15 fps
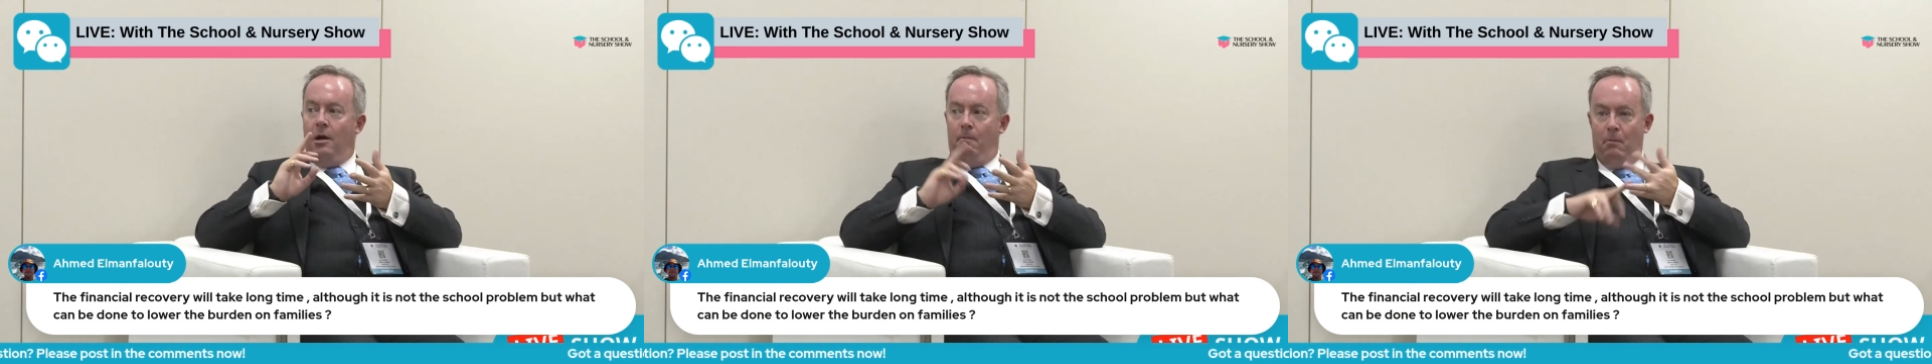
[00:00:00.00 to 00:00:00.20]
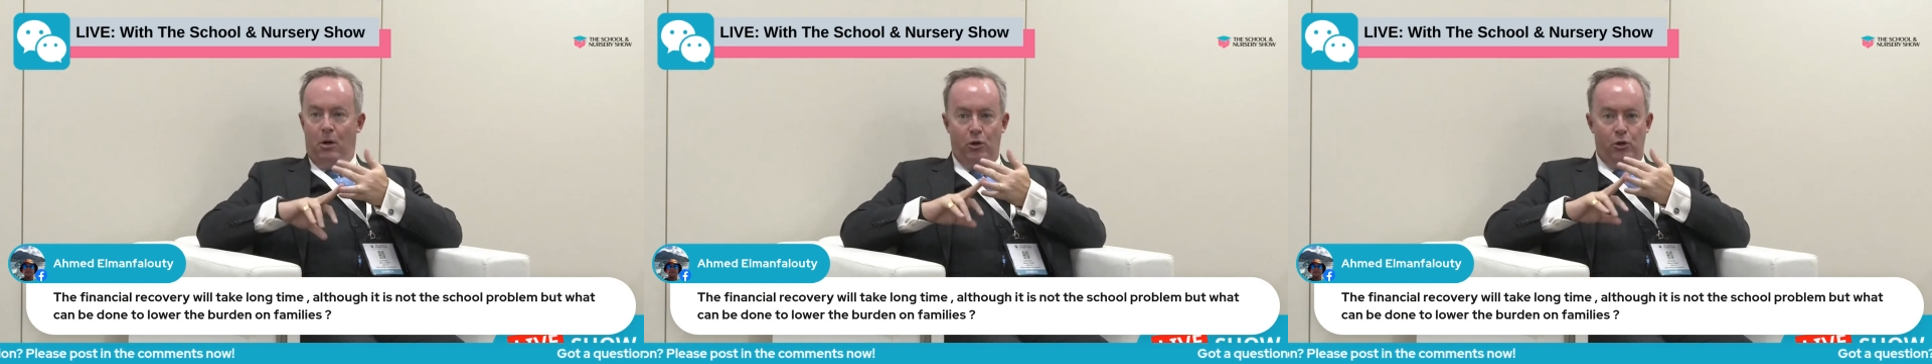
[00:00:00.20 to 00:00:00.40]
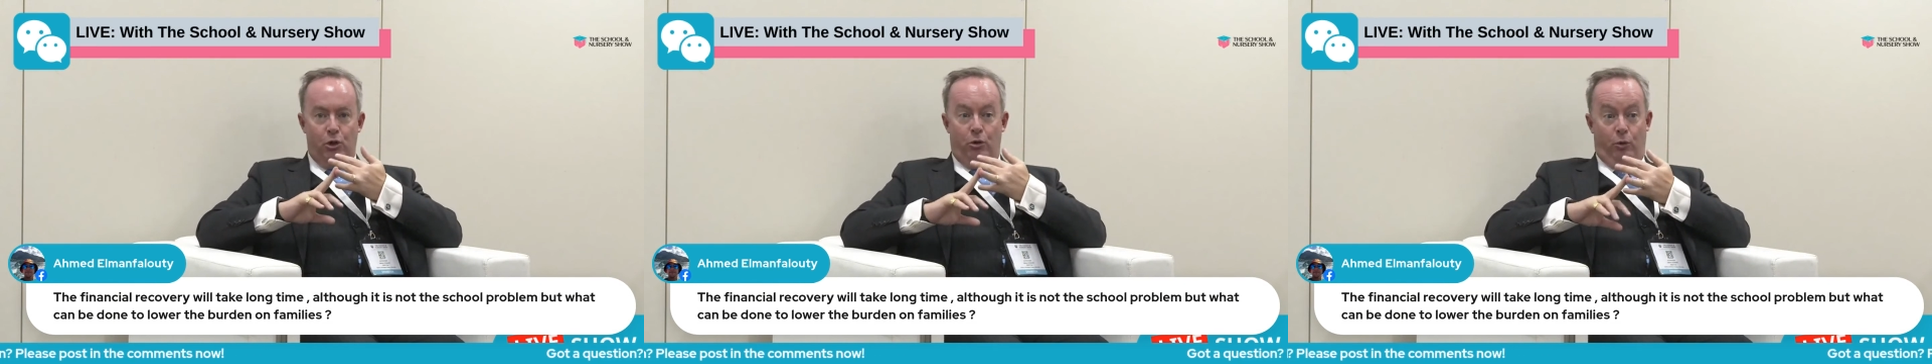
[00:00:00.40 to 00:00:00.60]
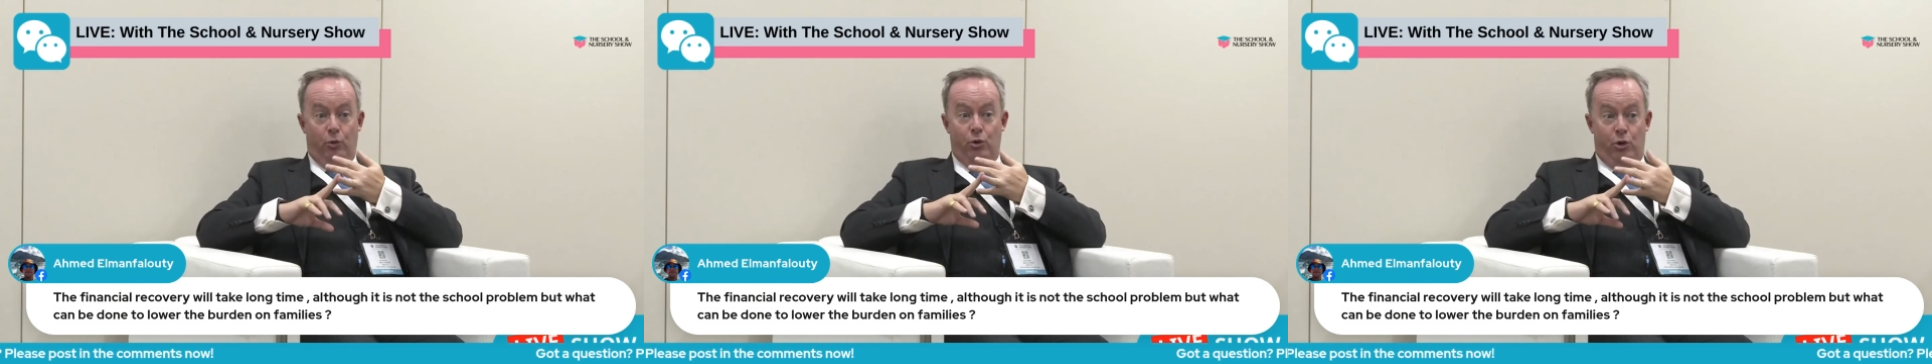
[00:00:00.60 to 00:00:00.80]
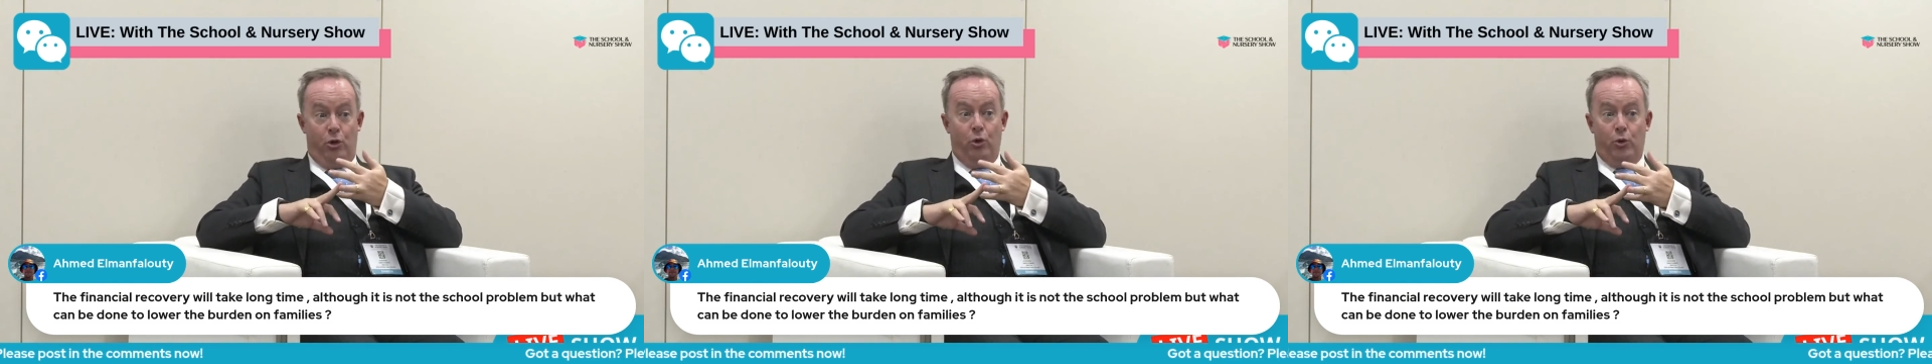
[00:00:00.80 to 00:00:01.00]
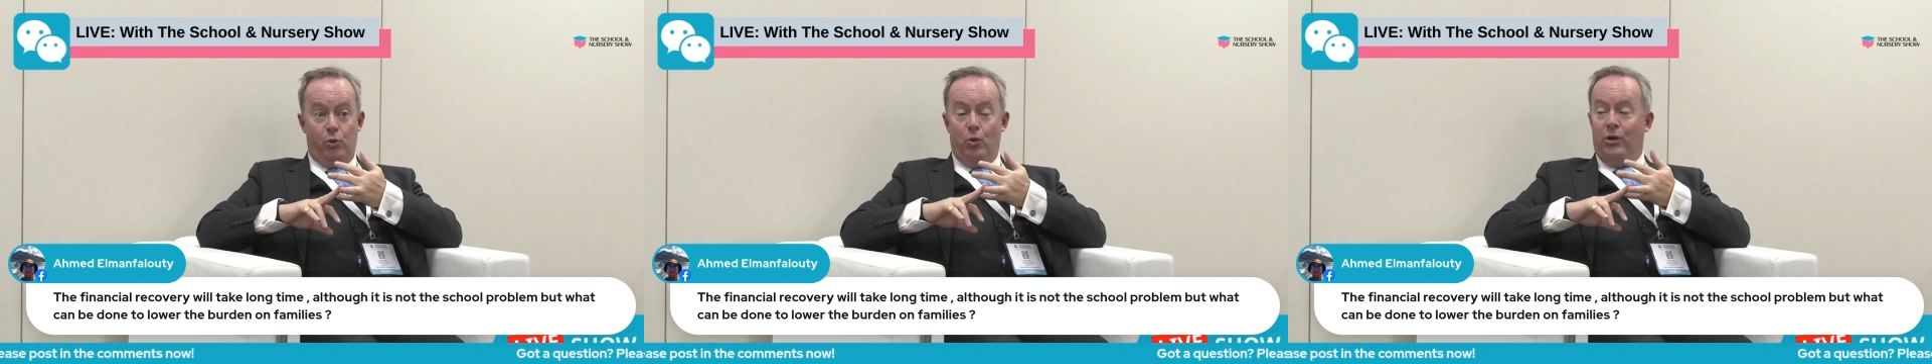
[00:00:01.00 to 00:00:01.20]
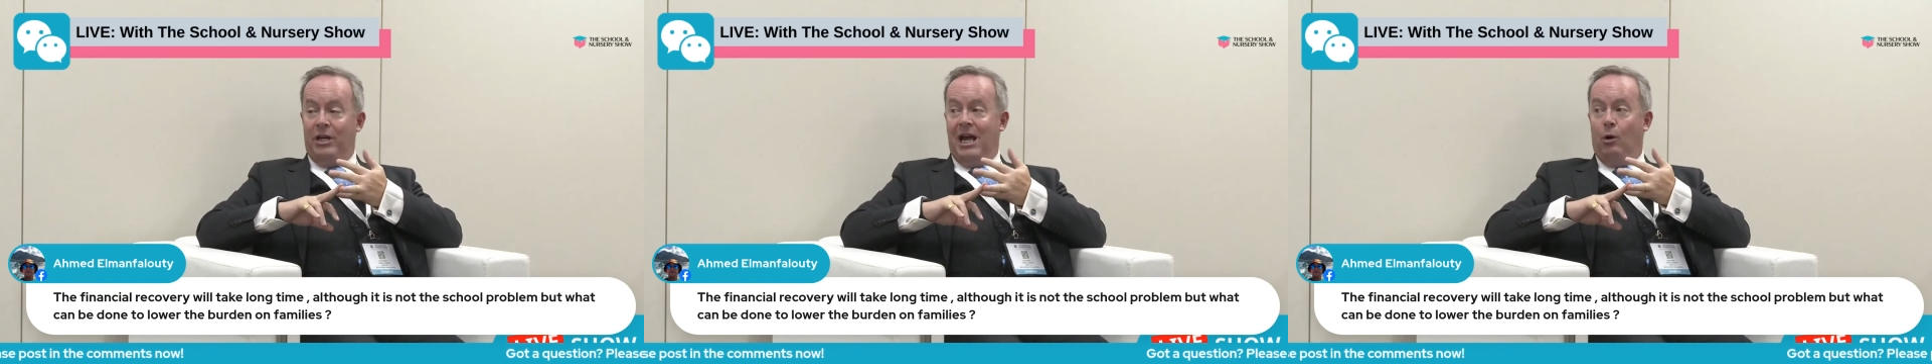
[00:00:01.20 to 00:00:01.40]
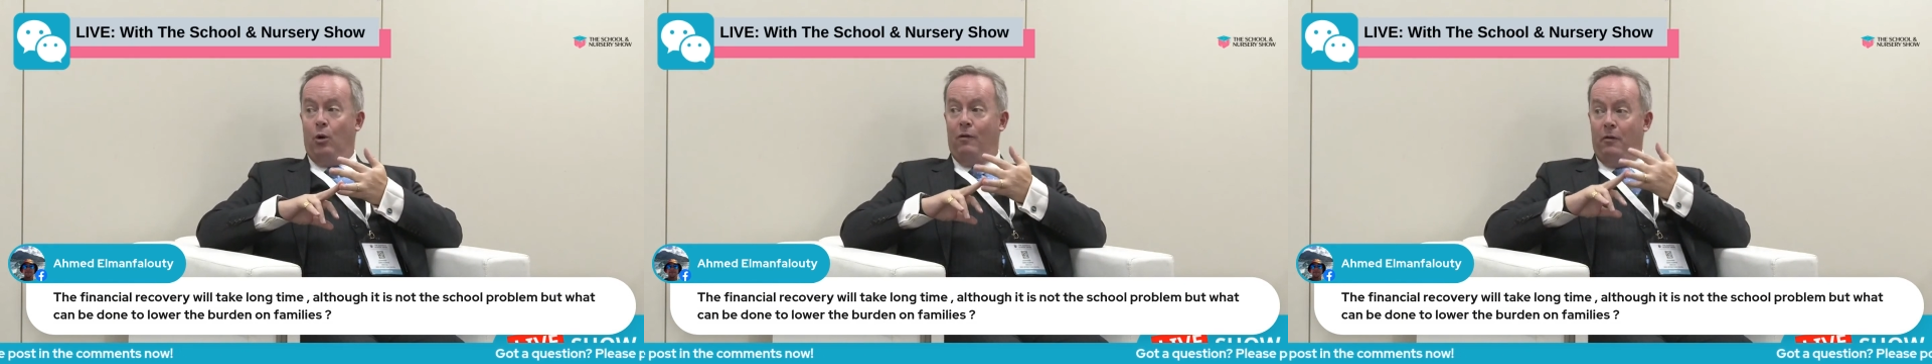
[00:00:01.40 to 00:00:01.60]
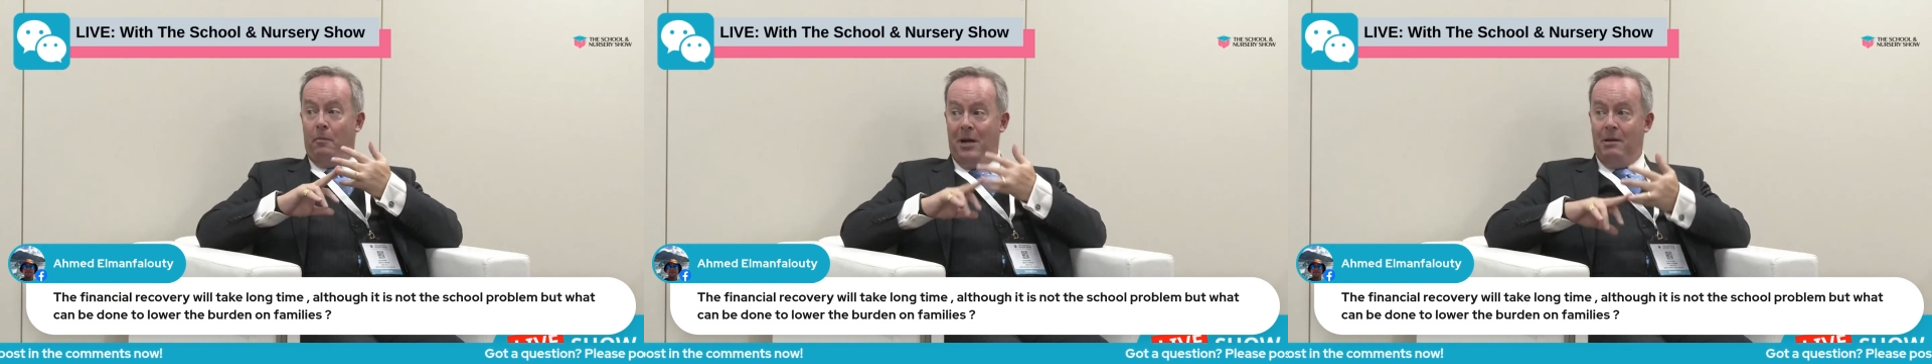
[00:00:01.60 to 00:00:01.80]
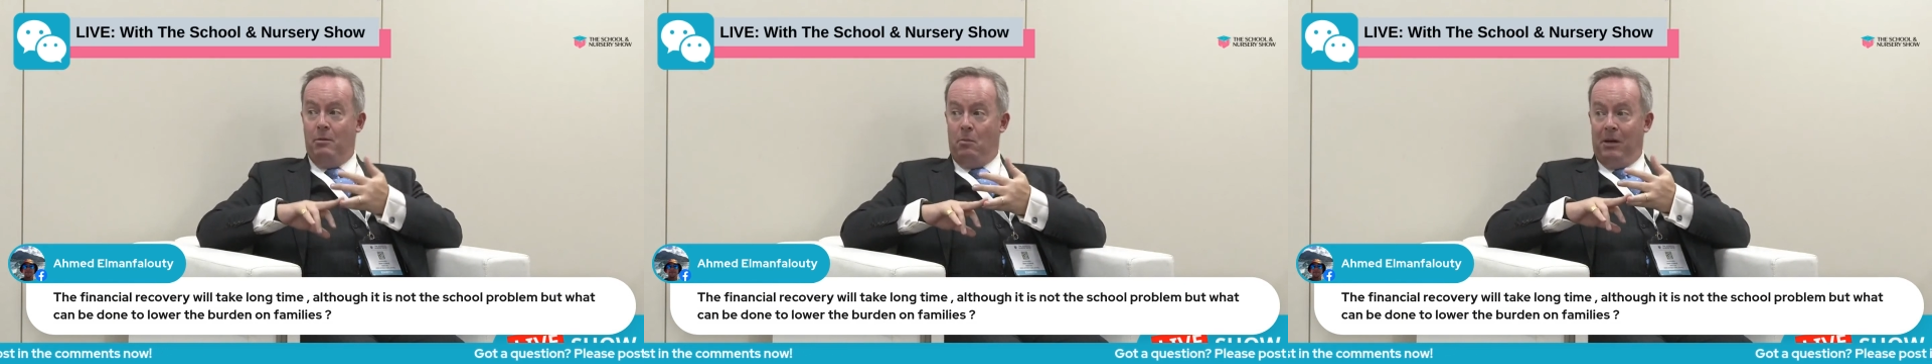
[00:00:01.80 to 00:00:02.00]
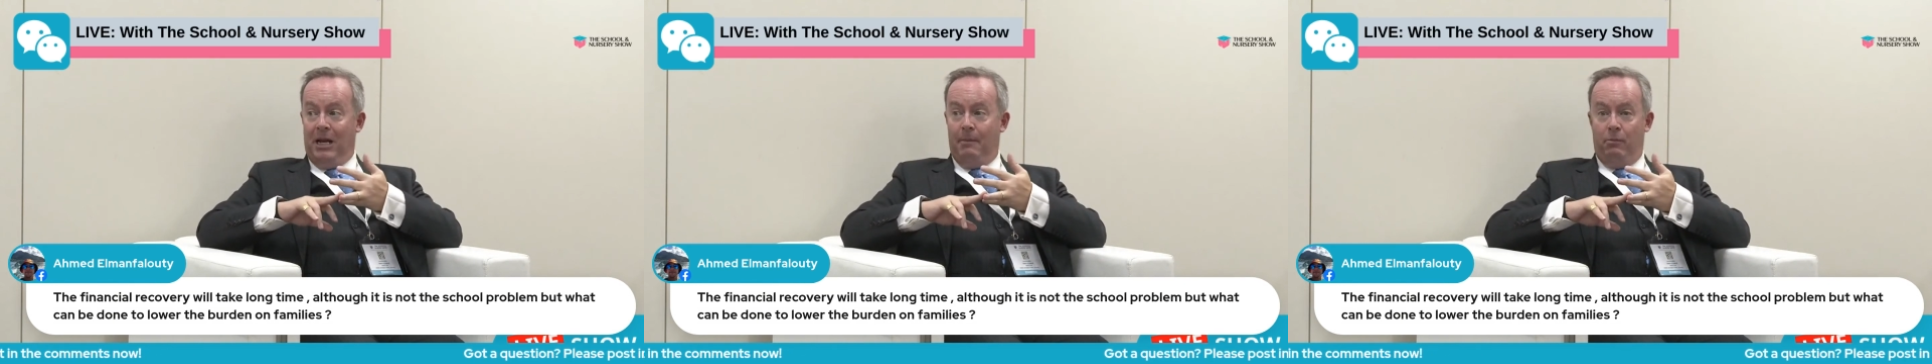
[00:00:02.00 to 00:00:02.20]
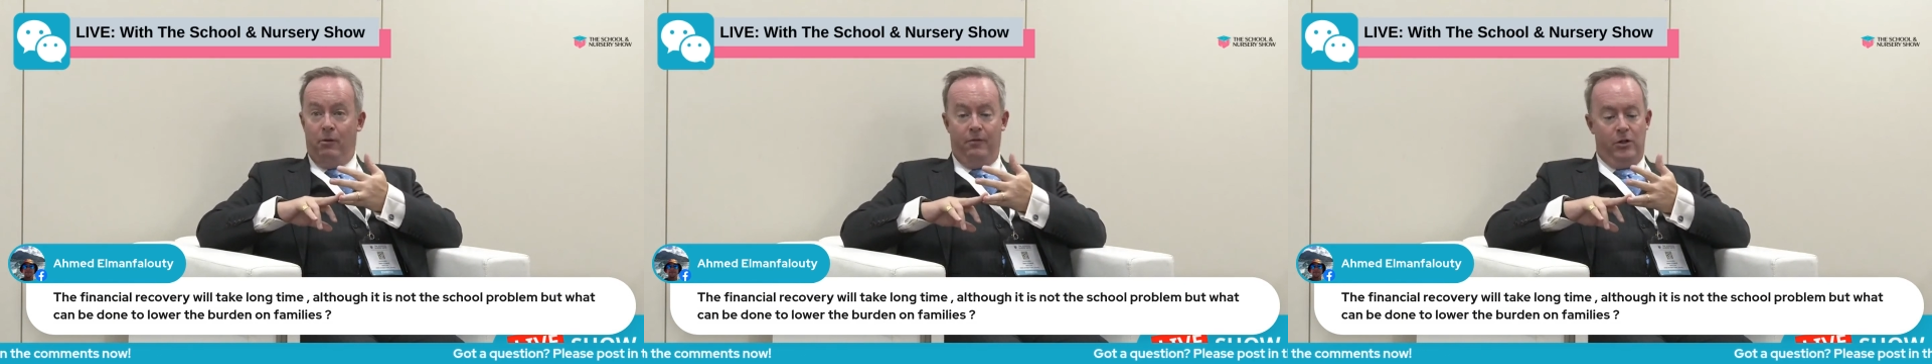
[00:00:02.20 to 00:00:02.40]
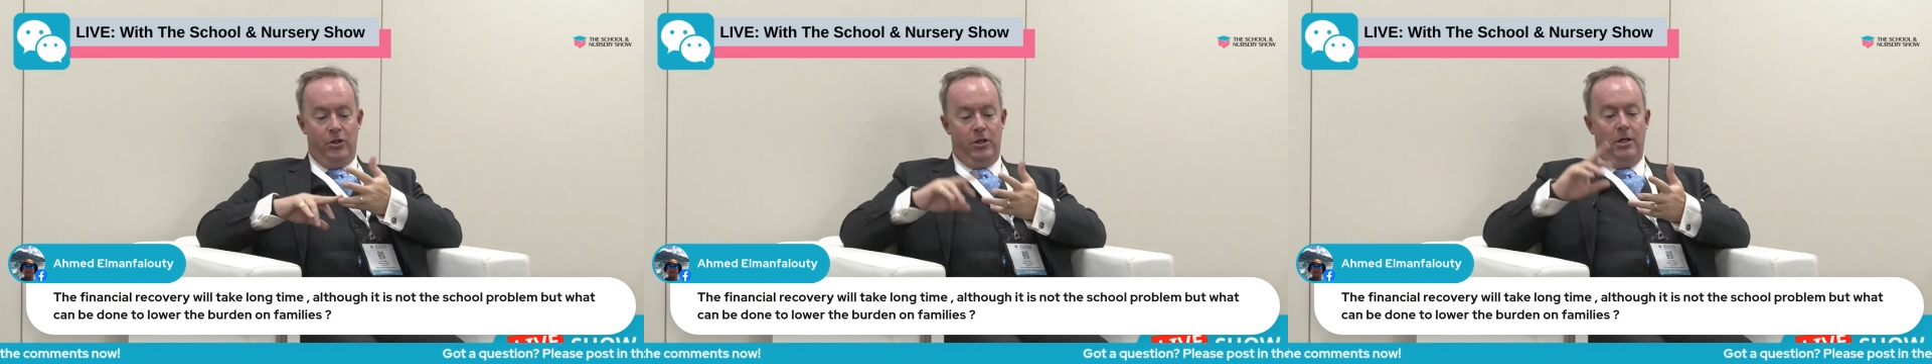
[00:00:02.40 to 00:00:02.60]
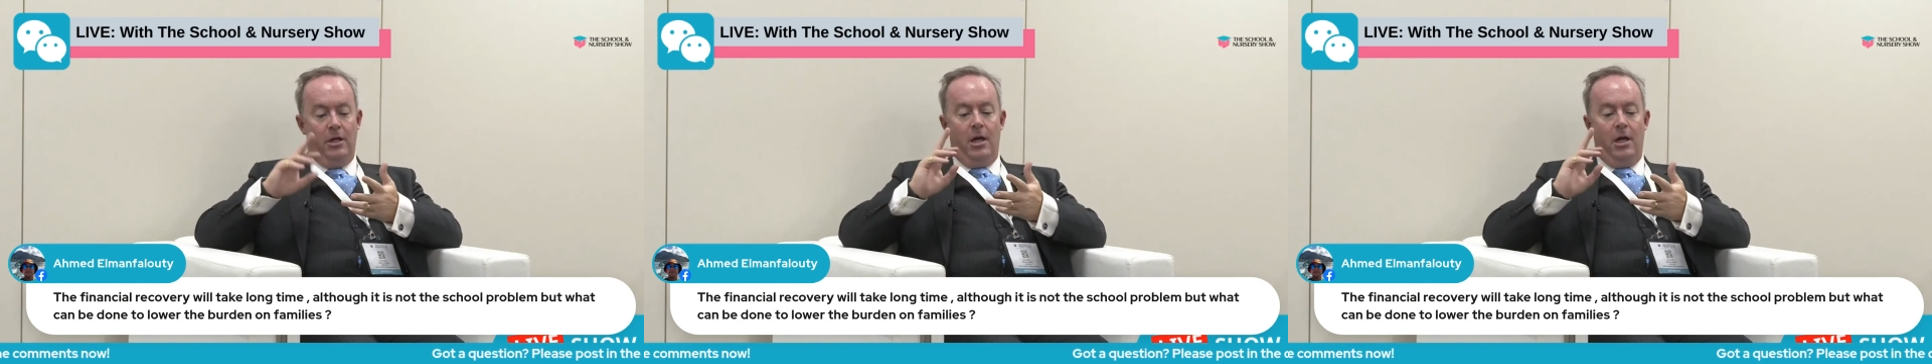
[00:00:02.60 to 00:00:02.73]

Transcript: most schools will now offer payment plan provision.